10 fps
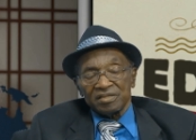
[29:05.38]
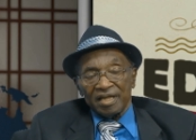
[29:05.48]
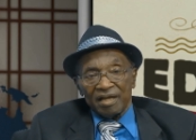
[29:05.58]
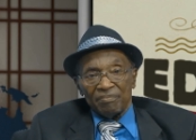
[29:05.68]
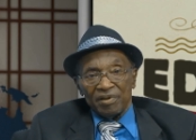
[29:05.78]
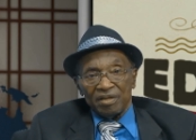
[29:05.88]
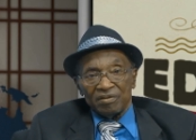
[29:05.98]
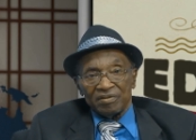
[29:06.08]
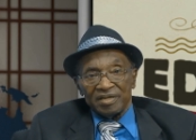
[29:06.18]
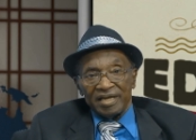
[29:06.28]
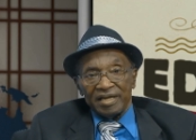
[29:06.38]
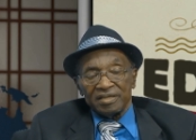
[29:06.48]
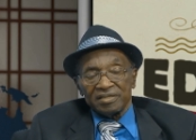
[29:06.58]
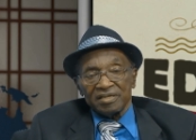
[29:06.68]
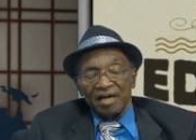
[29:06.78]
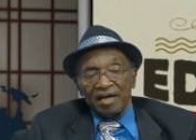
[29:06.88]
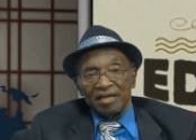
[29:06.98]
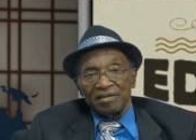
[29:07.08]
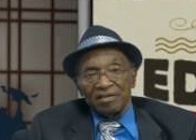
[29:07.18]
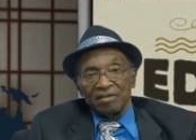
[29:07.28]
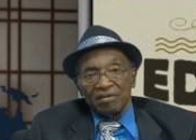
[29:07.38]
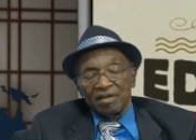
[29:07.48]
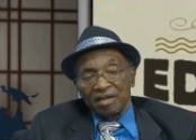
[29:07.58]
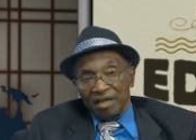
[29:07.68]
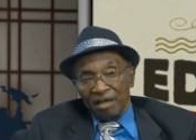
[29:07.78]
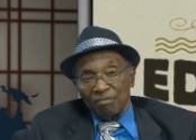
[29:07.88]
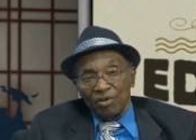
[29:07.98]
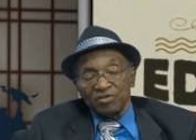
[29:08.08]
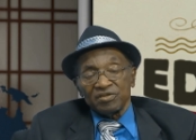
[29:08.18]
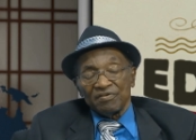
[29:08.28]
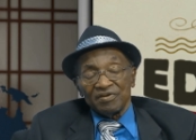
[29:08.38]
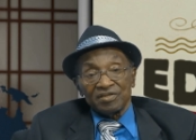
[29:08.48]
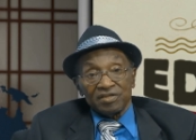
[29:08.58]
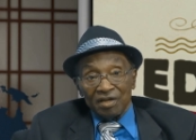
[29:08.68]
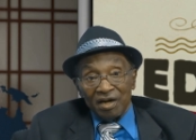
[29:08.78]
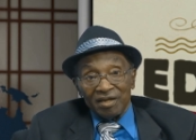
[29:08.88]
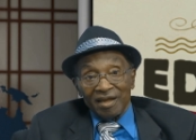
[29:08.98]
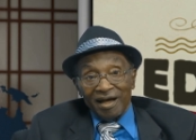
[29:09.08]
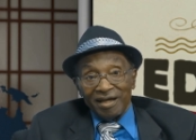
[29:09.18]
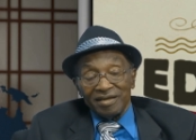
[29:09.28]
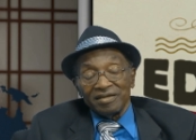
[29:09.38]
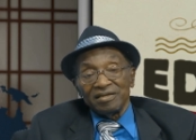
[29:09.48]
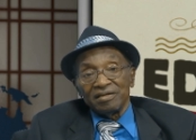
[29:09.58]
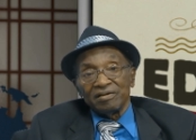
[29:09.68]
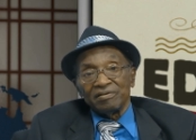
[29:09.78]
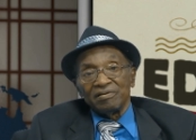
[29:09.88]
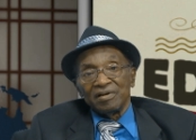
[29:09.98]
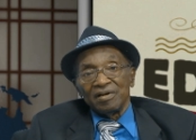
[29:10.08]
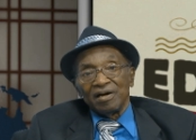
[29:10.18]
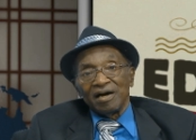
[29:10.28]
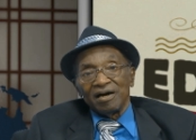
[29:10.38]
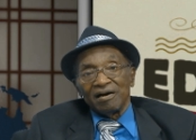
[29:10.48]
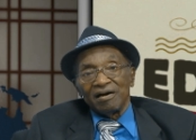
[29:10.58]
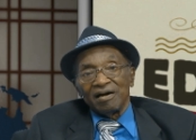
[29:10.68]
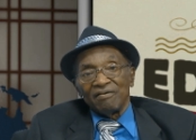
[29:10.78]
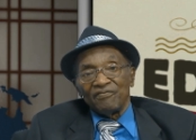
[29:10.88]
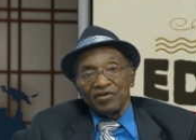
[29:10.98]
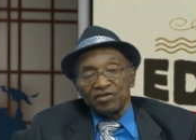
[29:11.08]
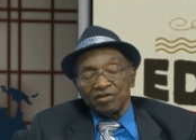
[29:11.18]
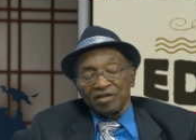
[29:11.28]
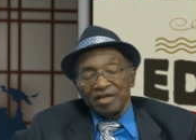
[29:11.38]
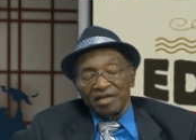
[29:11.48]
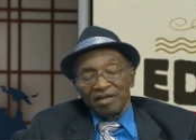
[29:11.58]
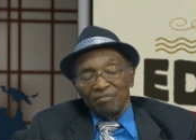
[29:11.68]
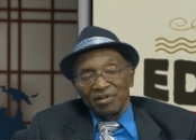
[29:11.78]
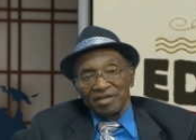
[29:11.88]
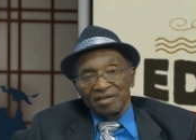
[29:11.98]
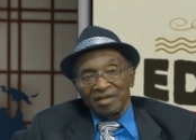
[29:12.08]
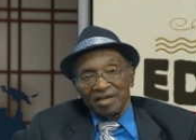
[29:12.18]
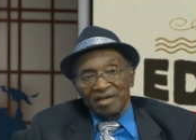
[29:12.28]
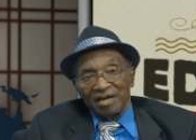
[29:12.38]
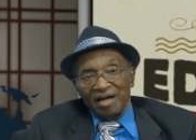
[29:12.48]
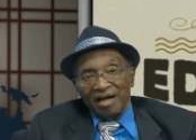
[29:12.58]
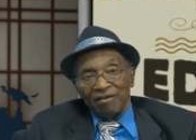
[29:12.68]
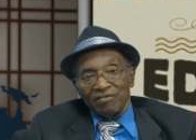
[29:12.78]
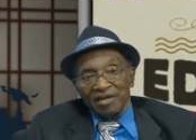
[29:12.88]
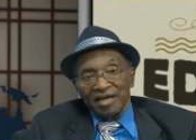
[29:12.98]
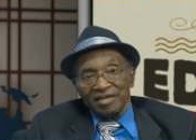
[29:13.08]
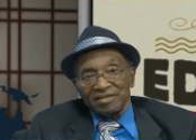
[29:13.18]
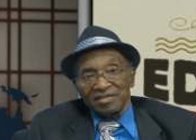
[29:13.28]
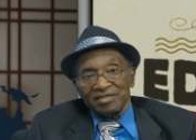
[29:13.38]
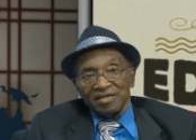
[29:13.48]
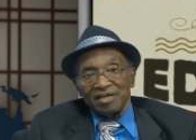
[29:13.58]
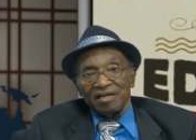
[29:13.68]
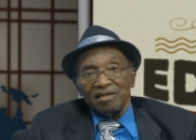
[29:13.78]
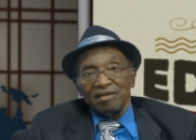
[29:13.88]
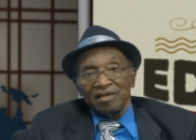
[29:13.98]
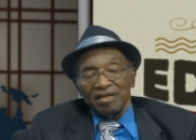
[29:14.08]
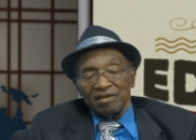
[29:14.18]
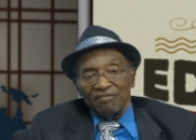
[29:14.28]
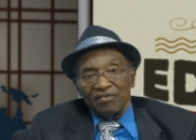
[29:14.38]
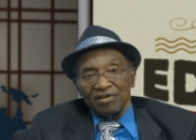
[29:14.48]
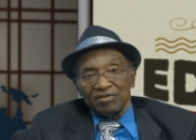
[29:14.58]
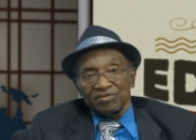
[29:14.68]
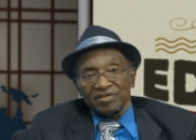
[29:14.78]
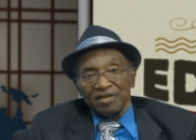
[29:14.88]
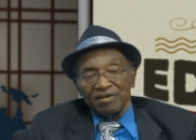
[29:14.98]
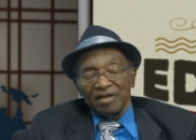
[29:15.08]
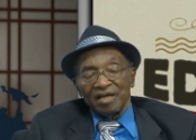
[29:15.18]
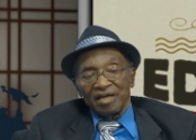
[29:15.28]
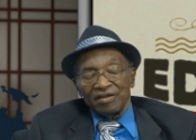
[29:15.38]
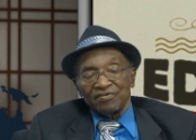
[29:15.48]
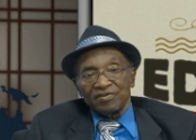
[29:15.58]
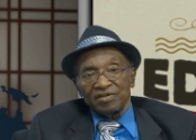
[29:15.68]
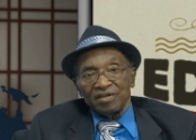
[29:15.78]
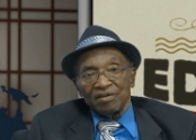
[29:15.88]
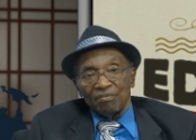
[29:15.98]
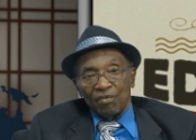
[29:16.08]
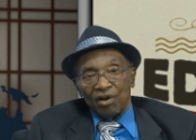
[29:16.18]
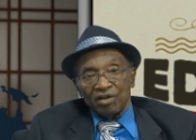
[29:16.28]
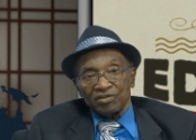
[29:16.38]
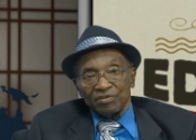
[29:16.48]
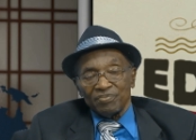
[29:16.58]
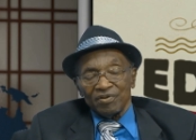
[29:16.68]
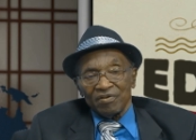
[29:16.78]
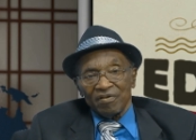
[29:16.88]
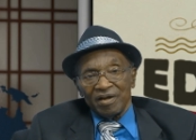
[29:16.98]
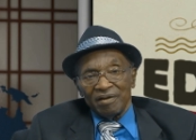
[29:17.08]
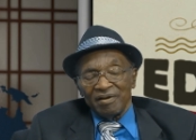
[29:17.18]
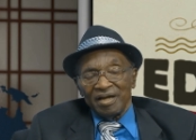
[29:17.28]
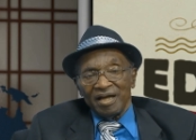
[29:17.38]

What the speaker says: is like being on the inside, like most of us are not, officially, But I would like to see individuals that interested in the Marshall program.